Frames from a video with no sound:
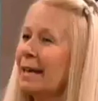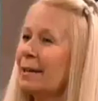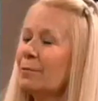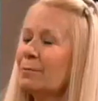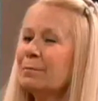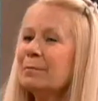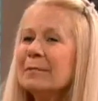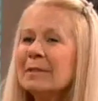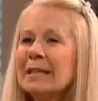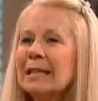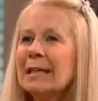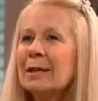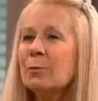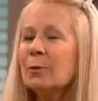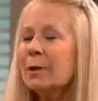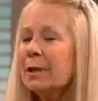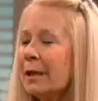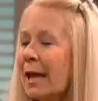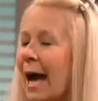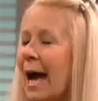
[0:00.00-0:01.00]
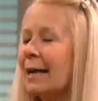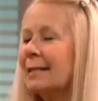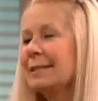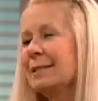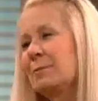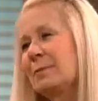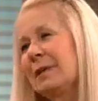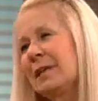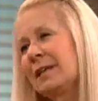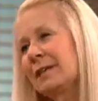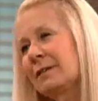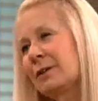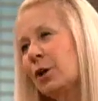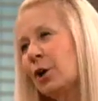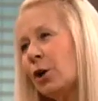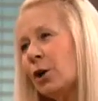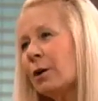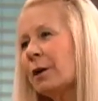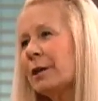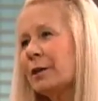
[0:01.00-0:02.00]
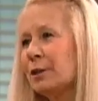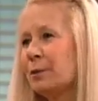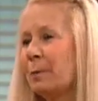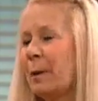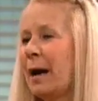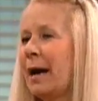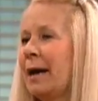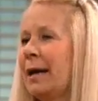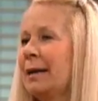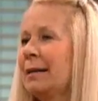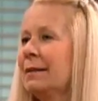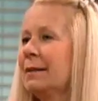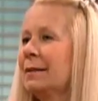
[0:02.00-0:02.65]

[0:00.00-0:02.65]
and relax and be encouraged by